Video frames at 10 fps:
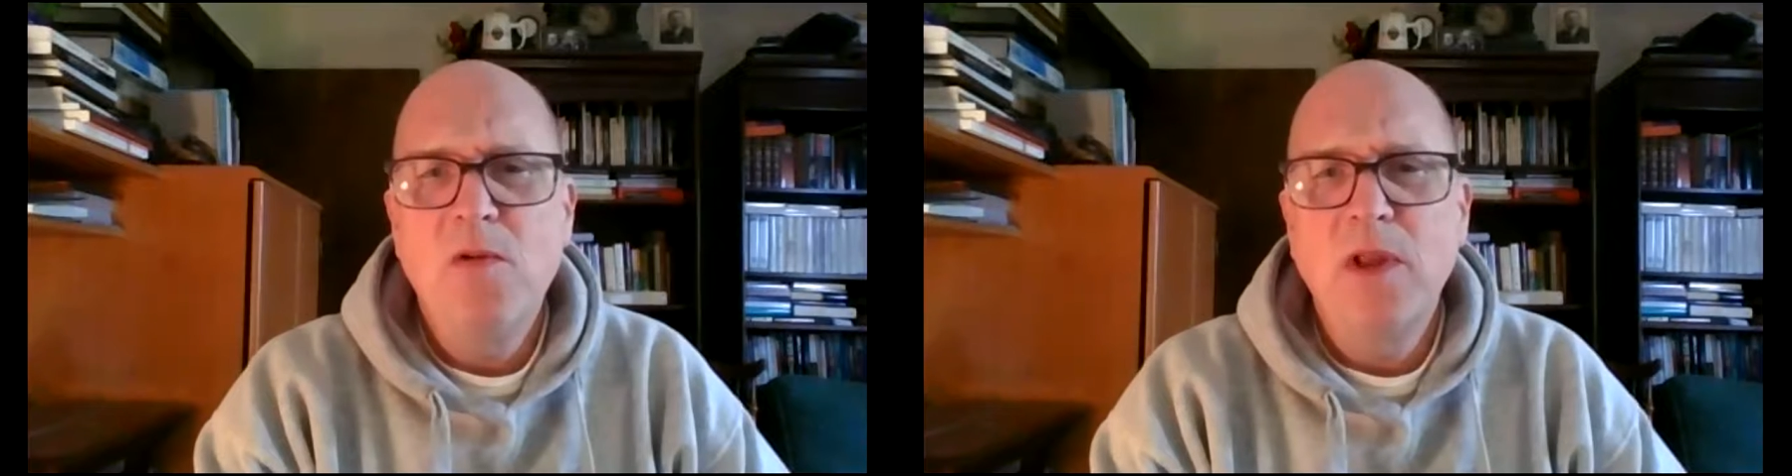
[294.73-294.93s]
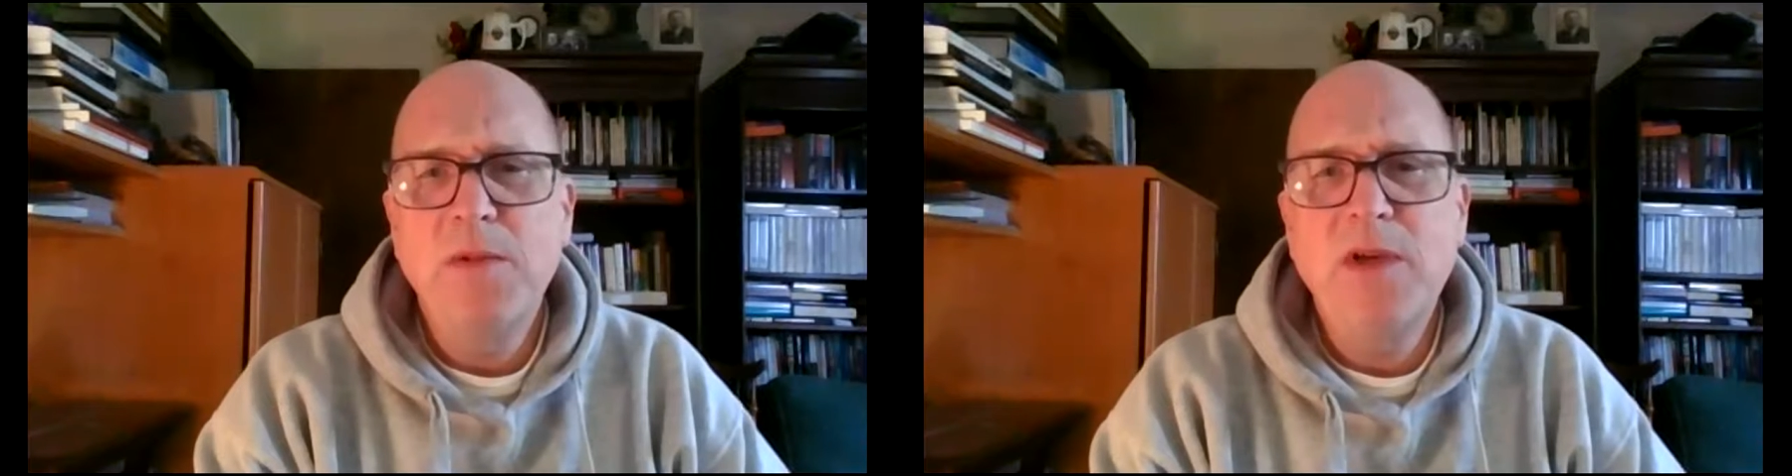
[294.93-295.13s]

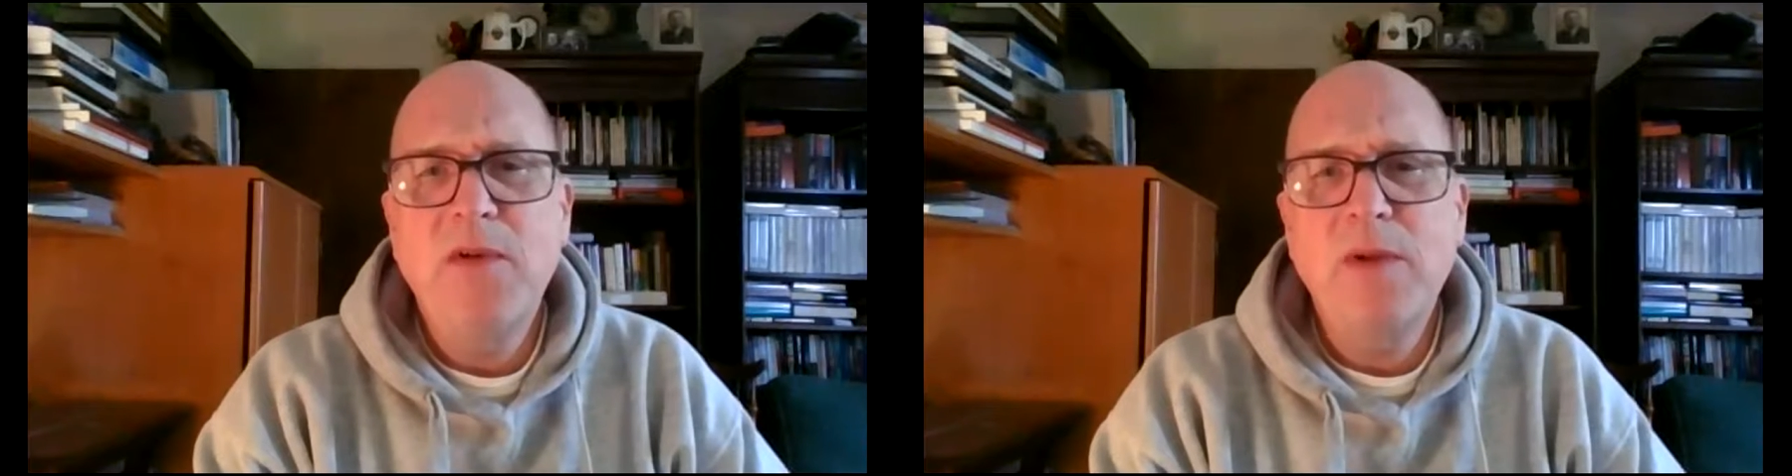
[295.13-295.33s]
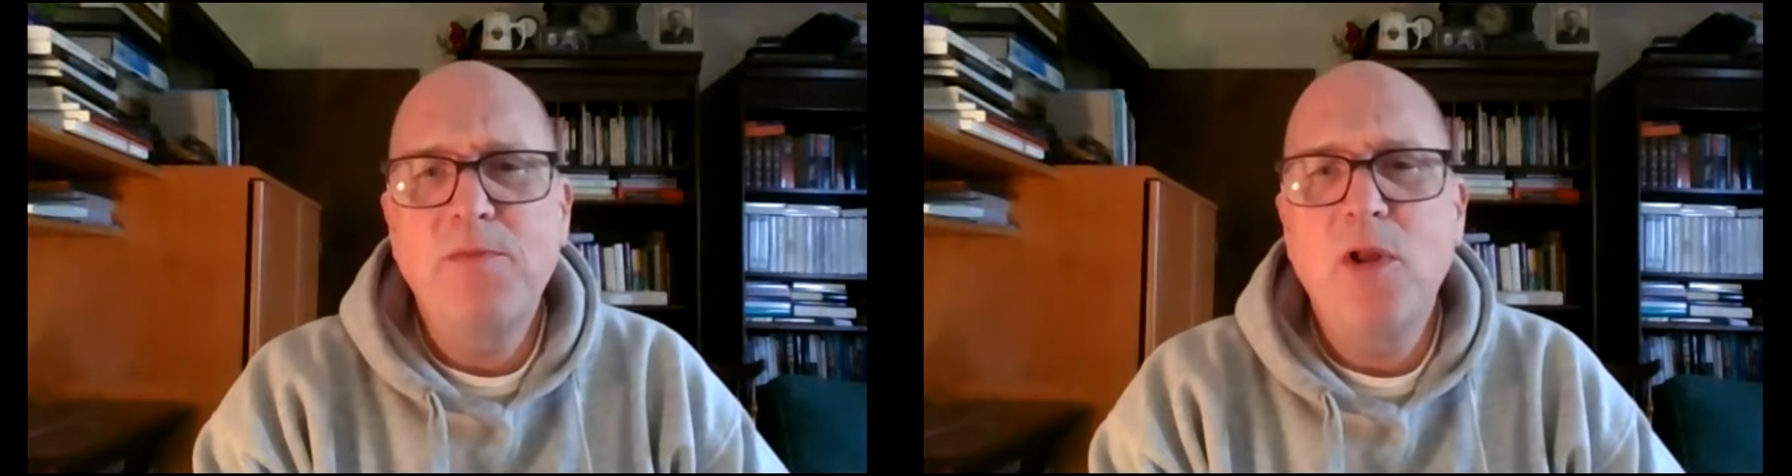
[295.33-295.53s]
Well, let me see
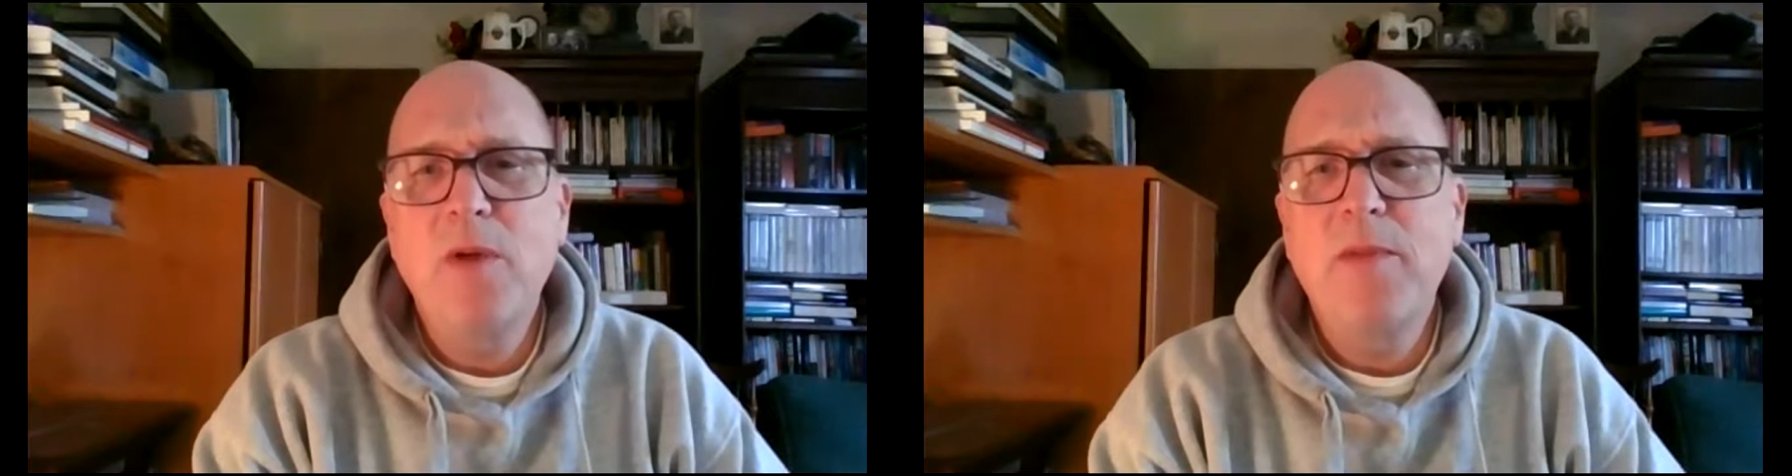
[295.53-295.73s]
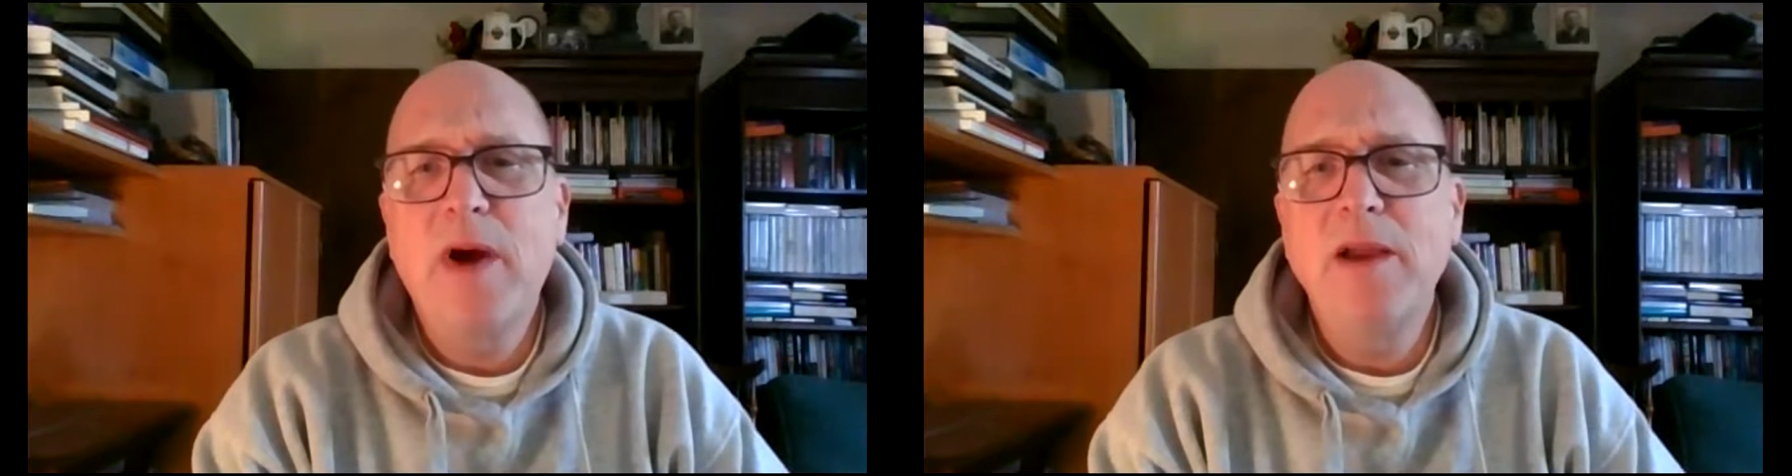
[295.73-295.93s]
if I can pull
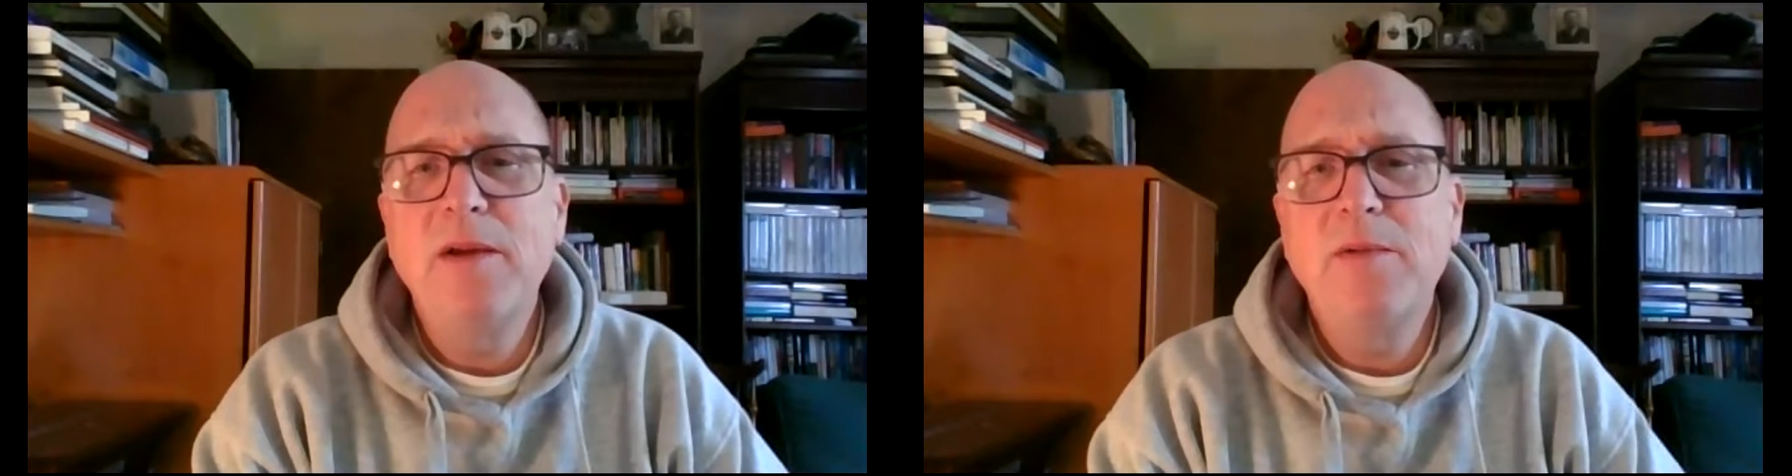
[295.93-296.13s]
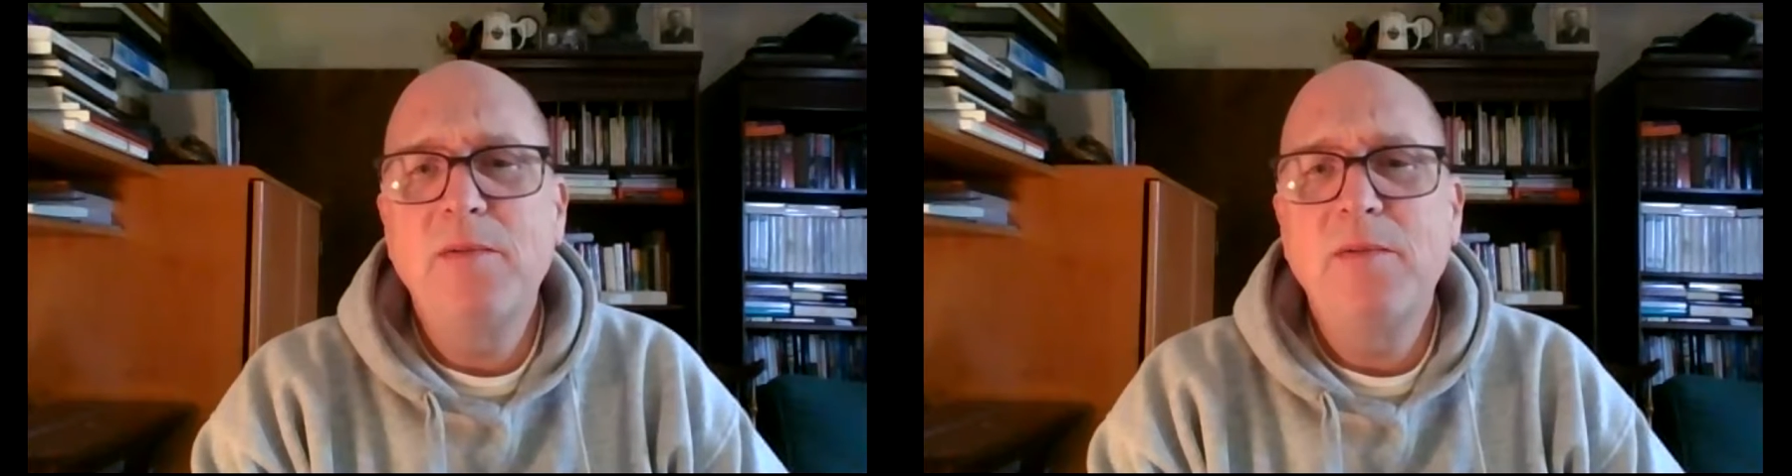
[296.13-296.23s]
up my